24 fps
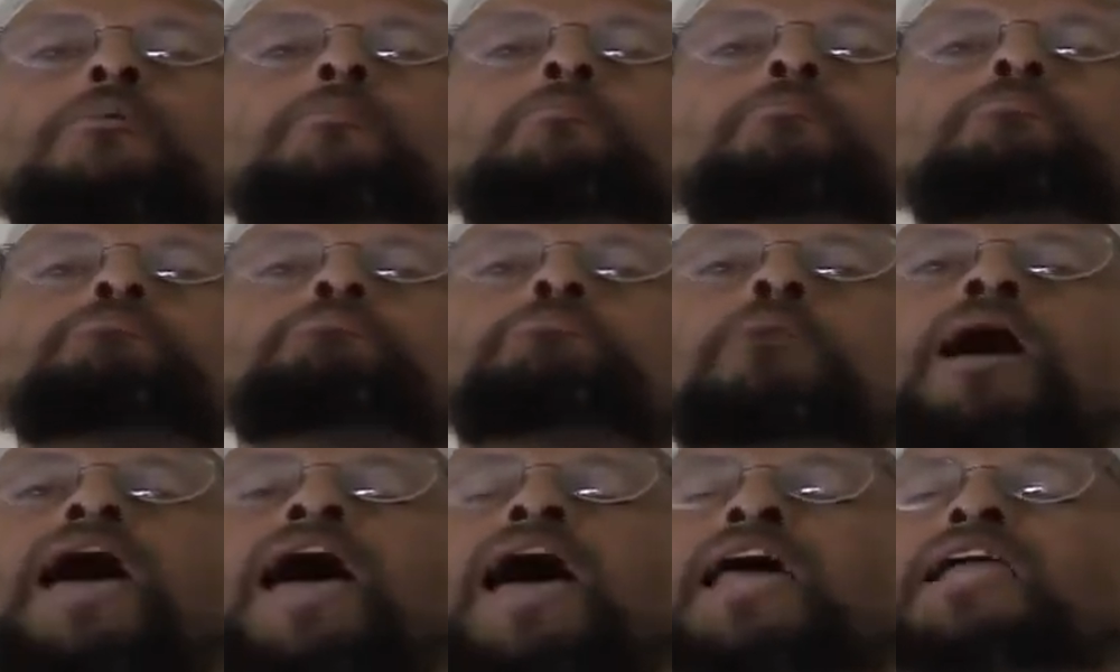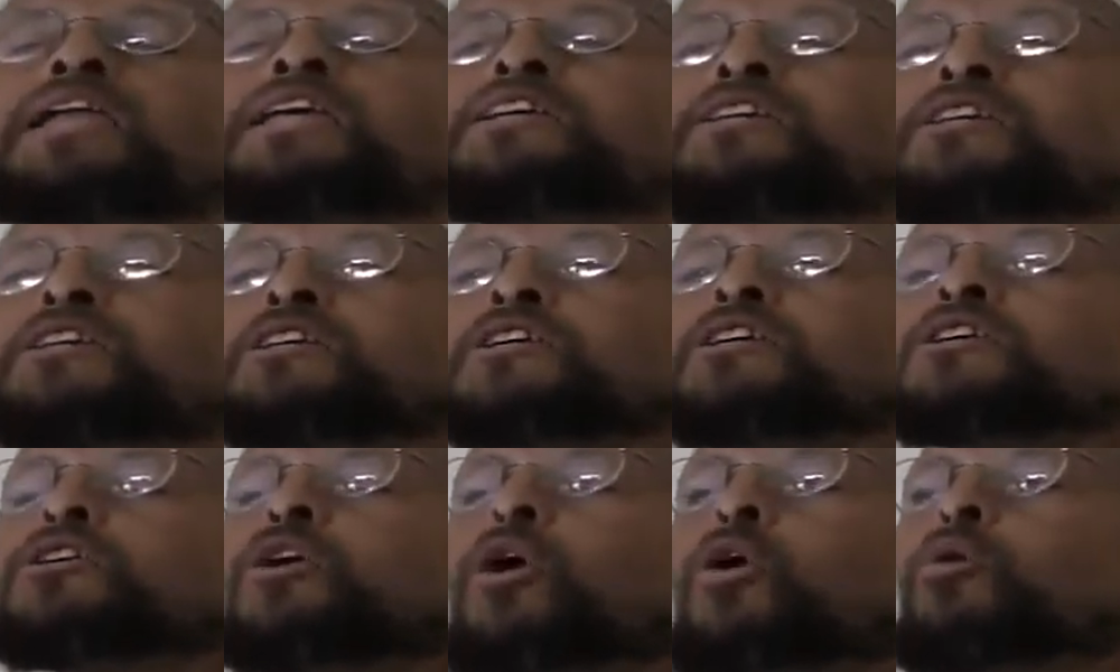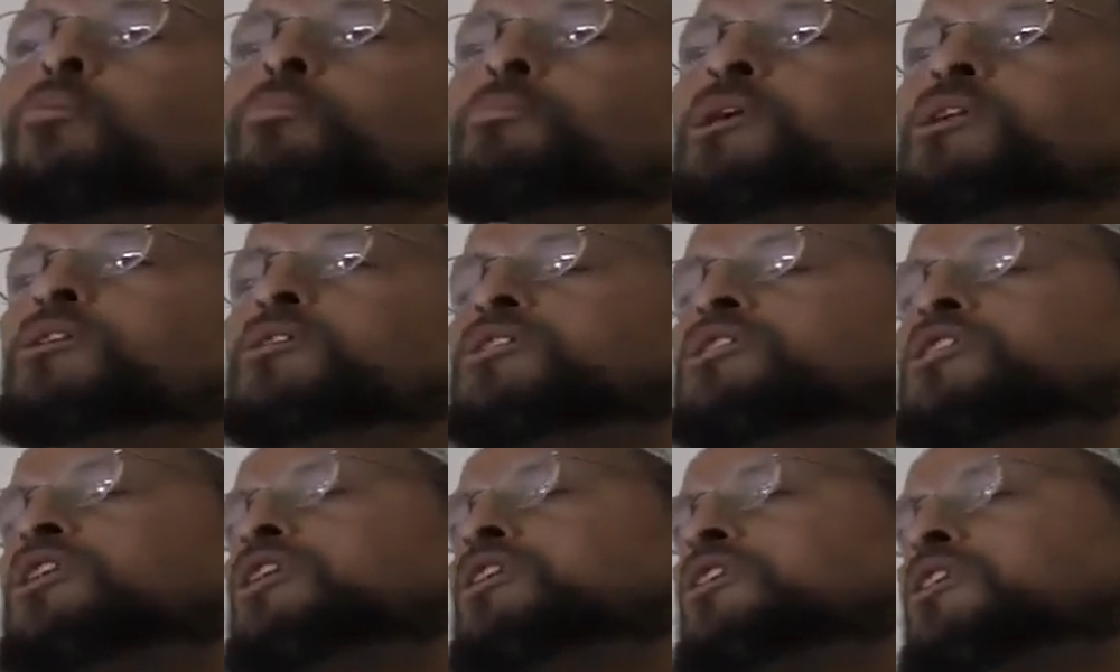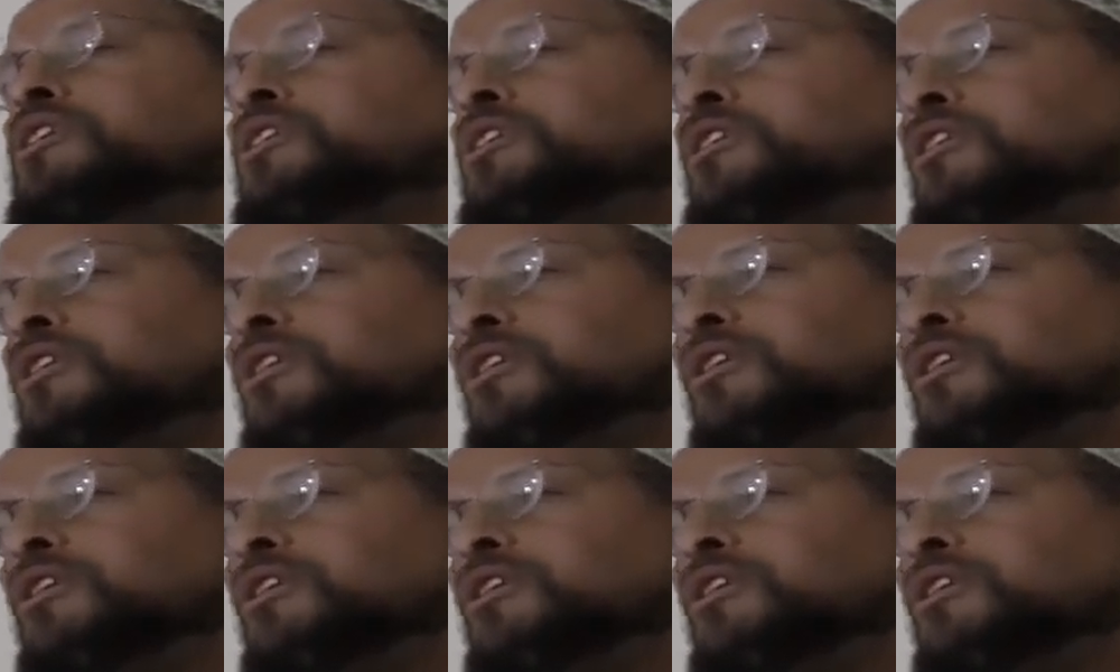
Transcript: Maliki Yomiddin